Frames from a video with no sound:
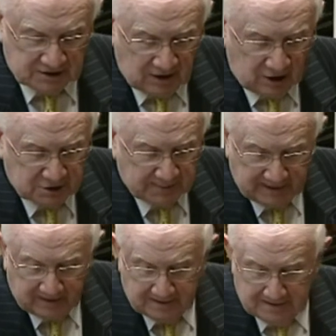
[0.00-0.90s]

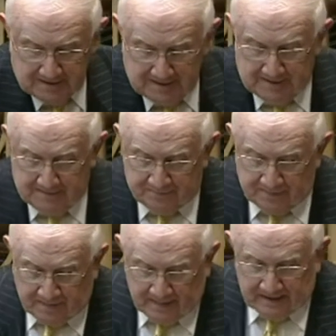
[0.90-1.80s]
Hospital.
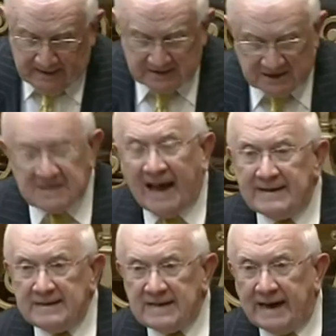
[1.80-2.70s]
It's a
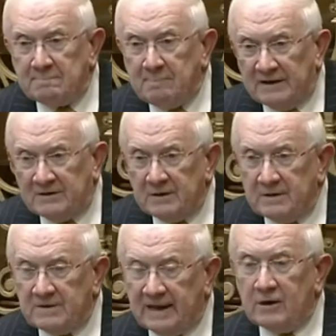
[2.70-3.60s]
sad indictment
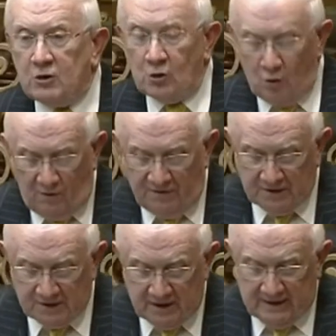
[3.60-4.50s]
that it took
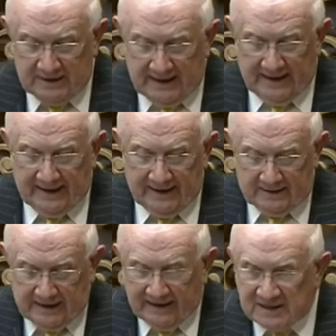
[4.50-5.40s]
over a
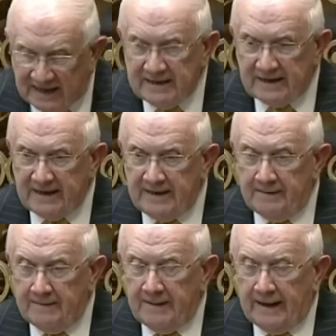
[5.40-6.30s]

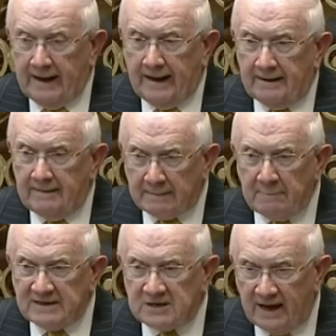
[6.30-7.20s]
TD like
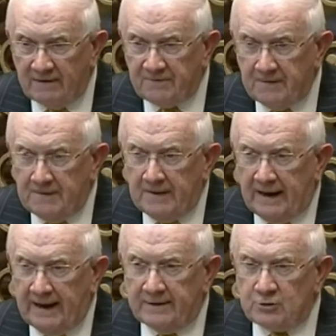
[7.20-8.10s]
myself
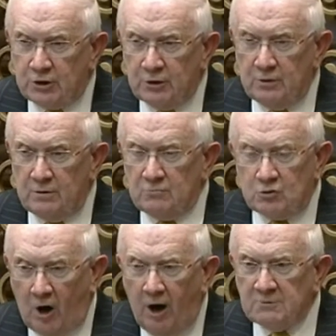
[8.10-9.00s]
to
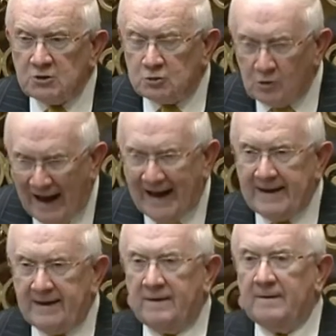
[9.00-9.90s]
almost
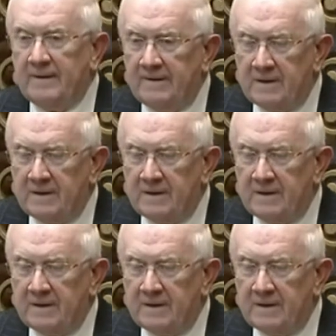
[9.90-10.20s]
drag the